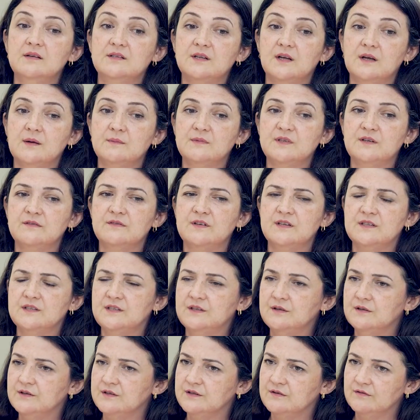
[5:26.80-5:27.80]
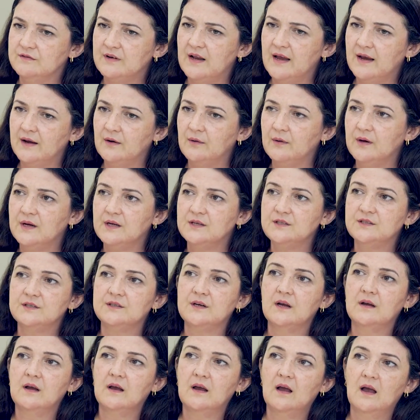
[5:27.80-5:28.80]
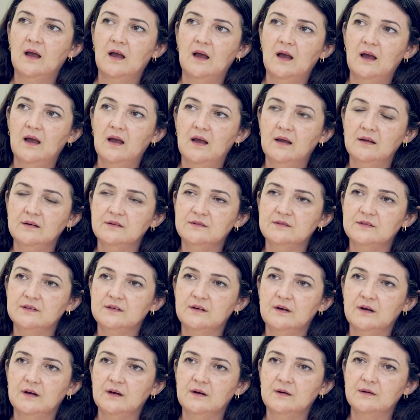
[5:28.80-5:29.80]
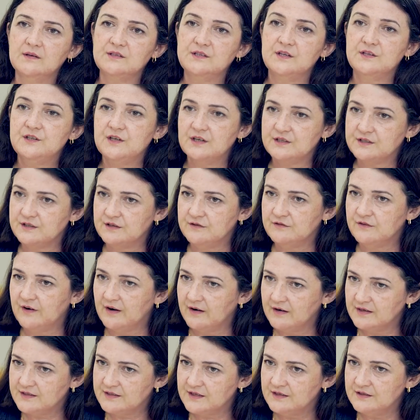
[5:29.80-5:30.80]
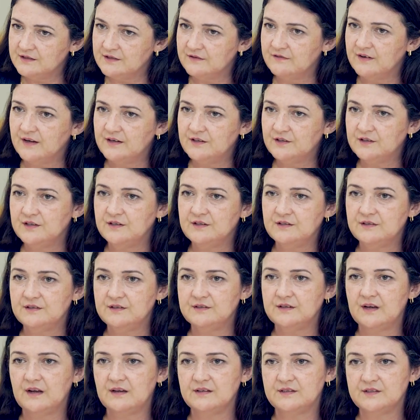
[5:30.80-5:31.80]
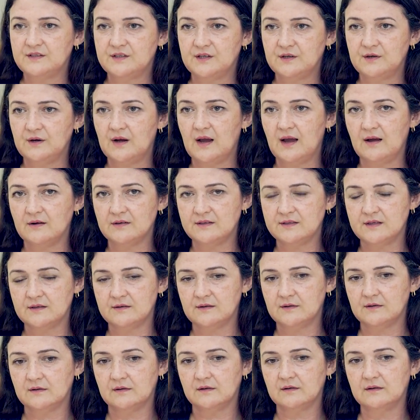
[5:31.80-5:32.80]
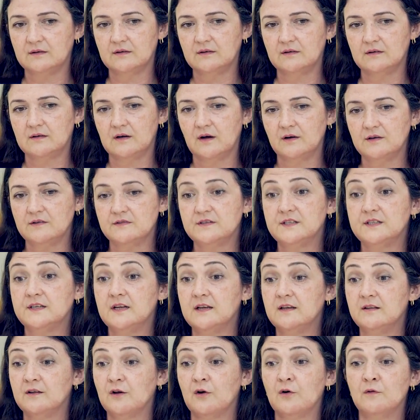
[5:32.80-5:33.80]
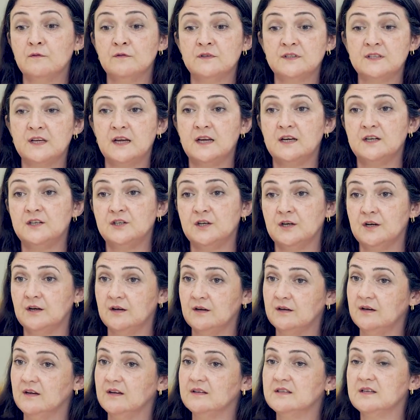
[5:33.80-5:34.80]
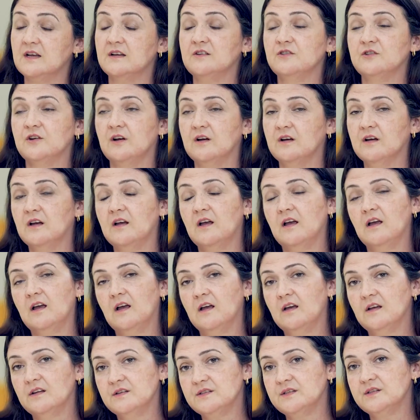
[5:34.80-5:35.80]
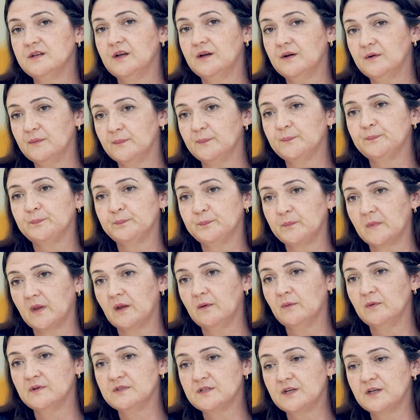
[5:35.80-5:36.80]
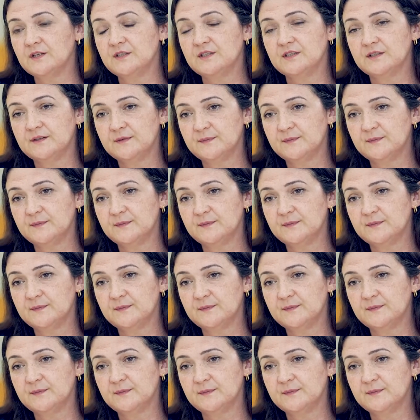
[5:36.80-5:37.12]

terms of his use of language, and suggested various interventions as to how to kind of steer the conversation, etc. So it was good.